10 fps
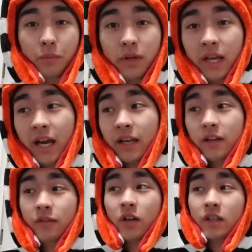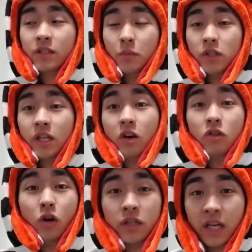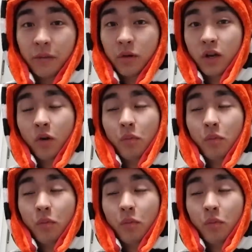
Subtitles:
But yeah, I could have got this merch out a long time ago,